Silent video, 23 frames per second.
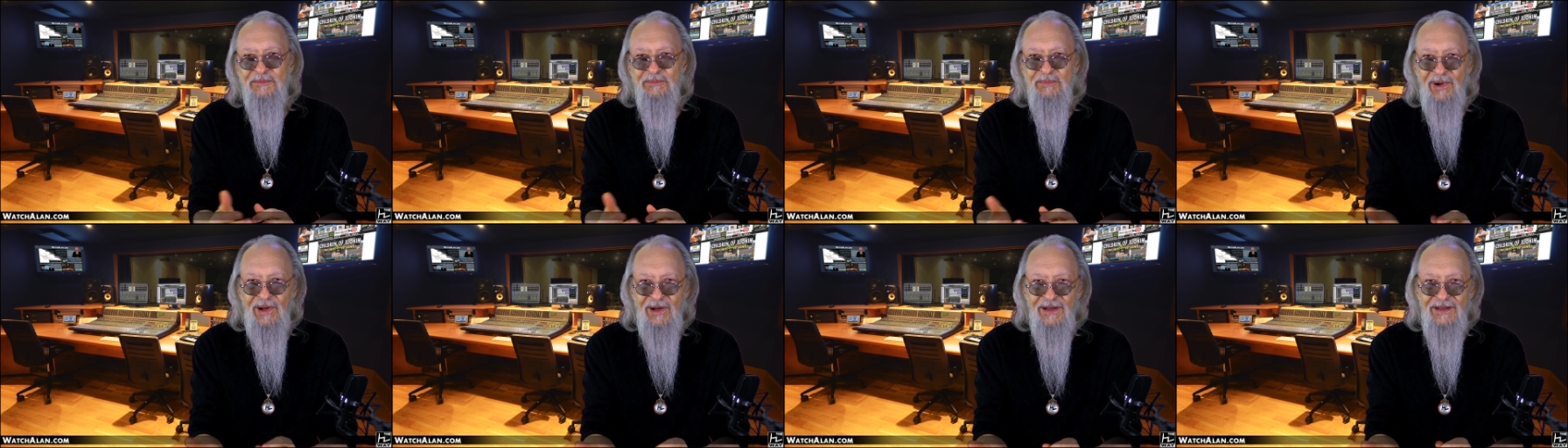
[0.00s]

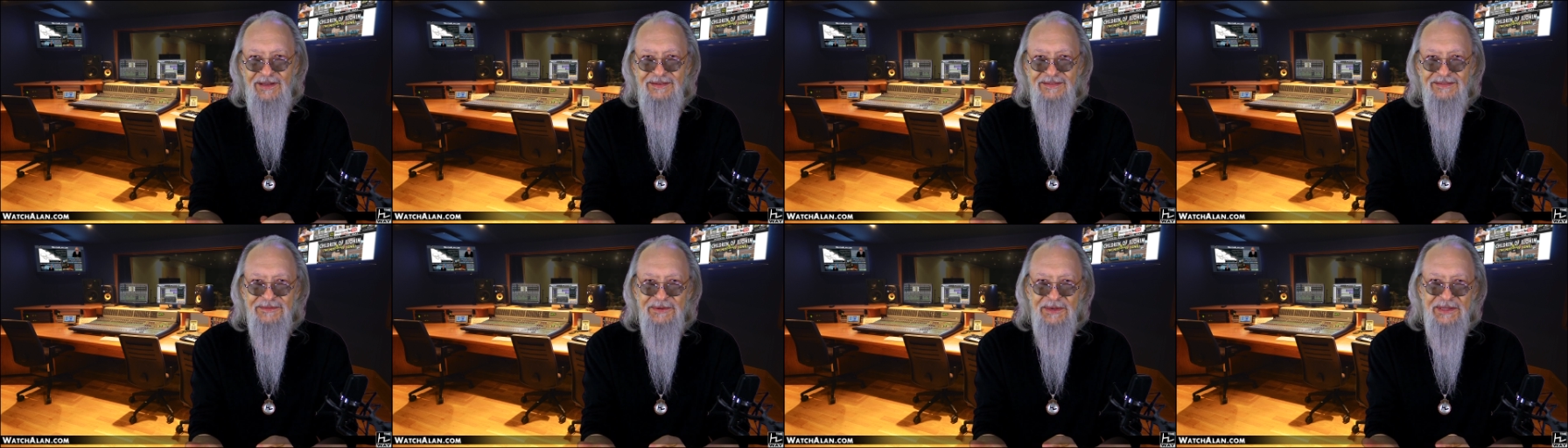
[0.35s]

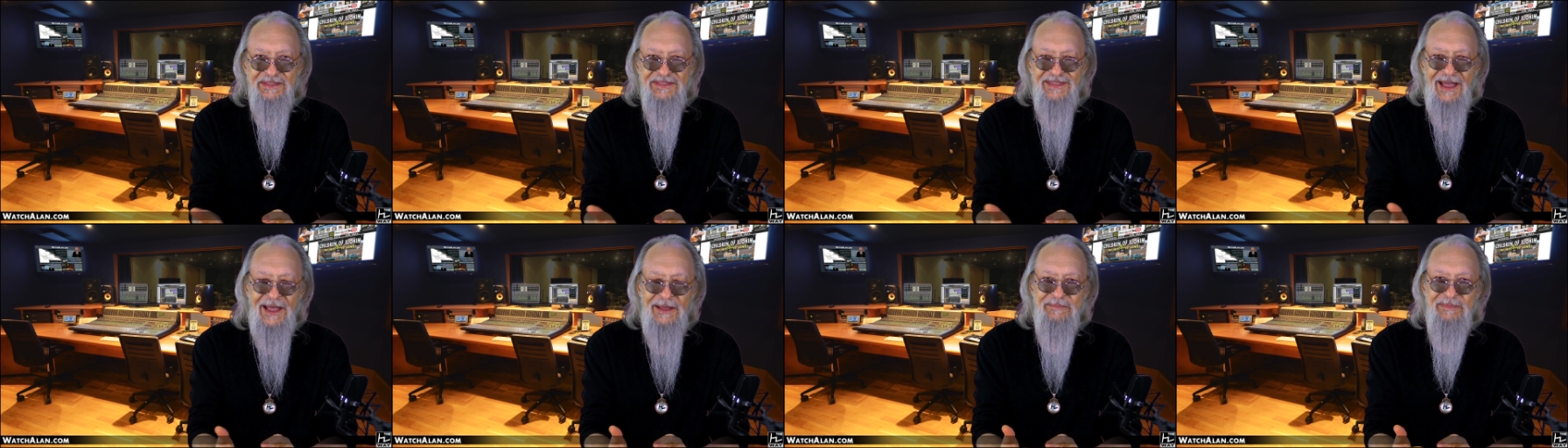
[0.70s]
But
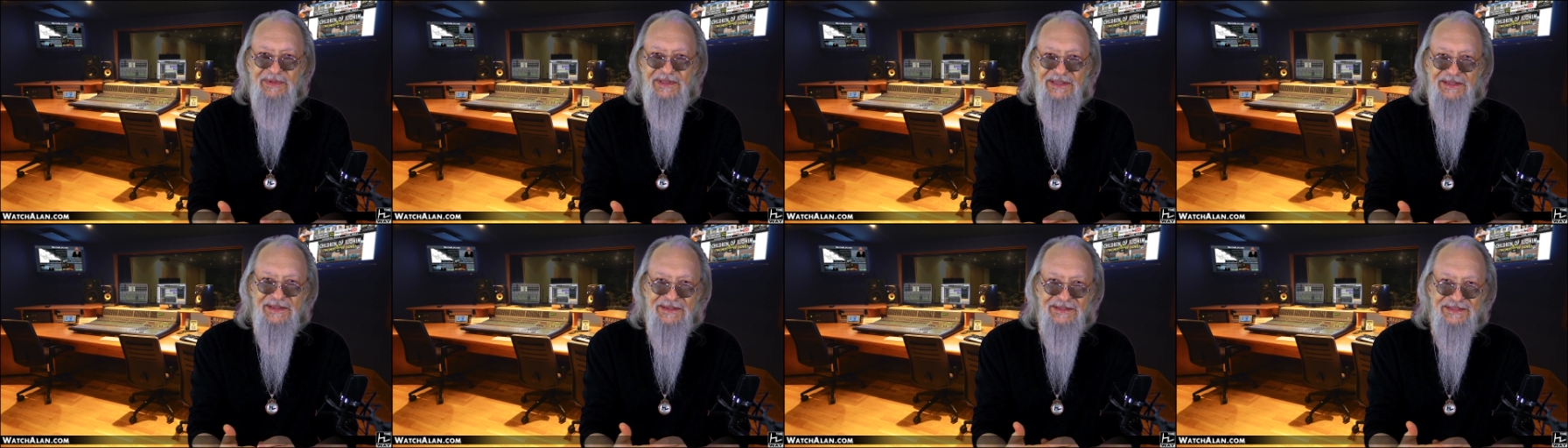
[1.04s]
with that
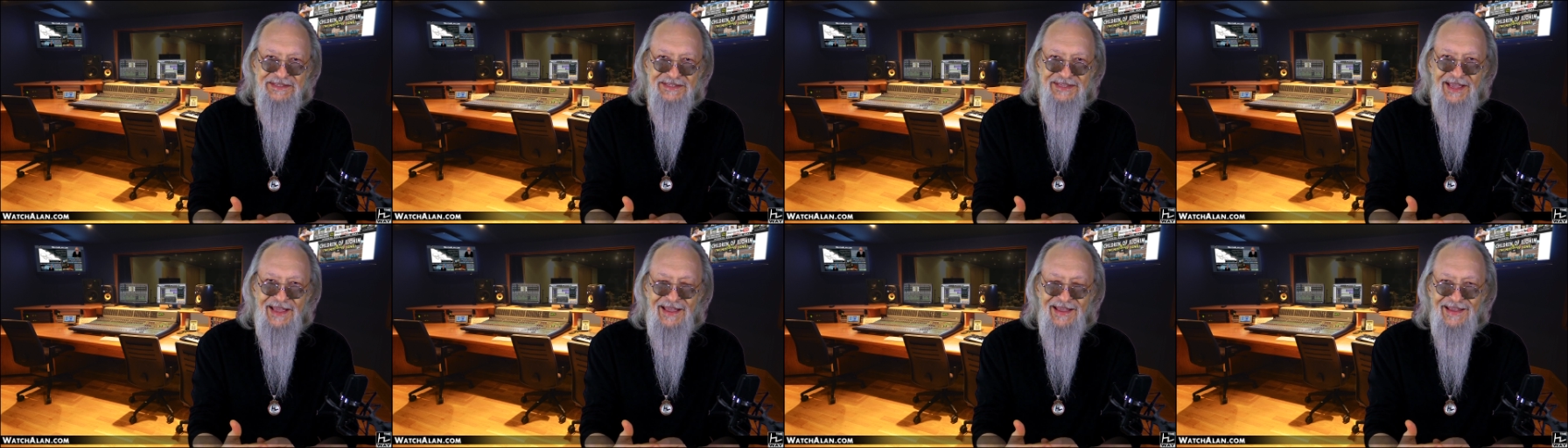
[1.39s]
being
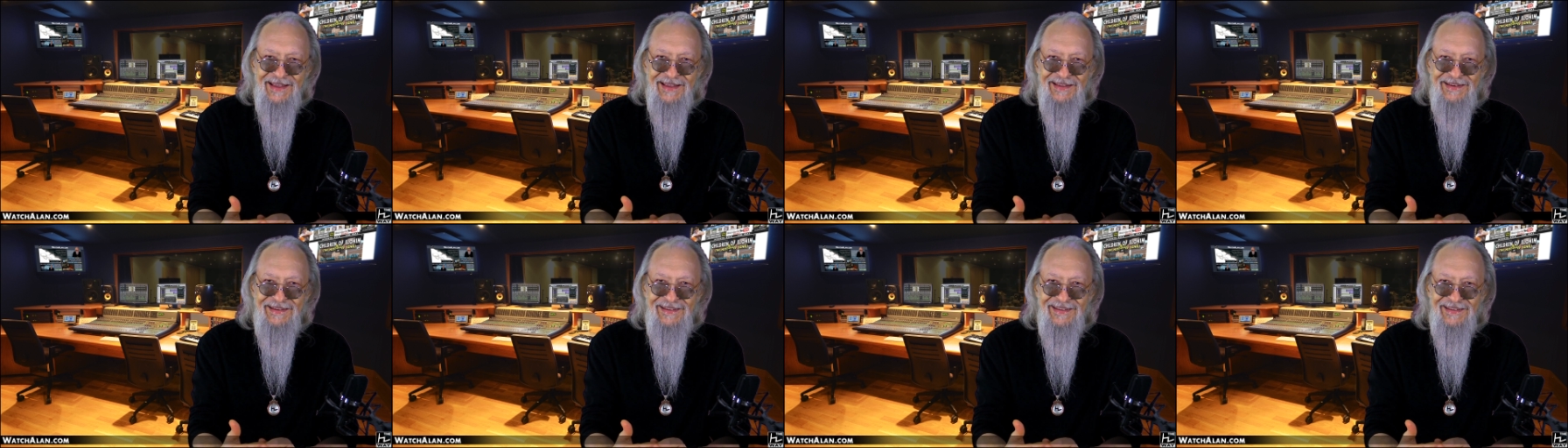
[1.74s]

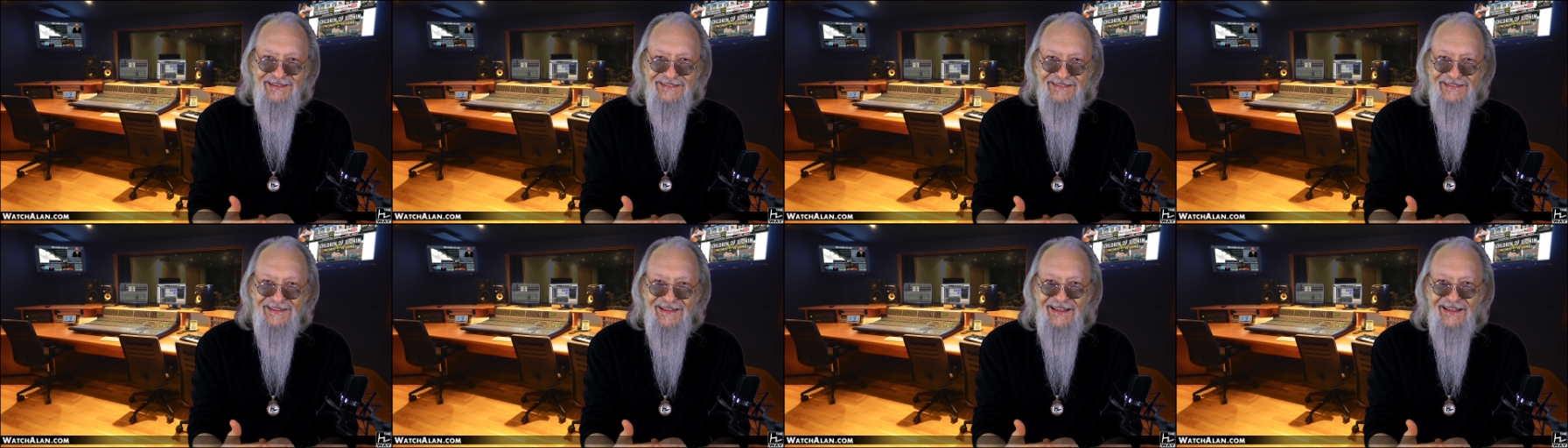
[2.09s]
said,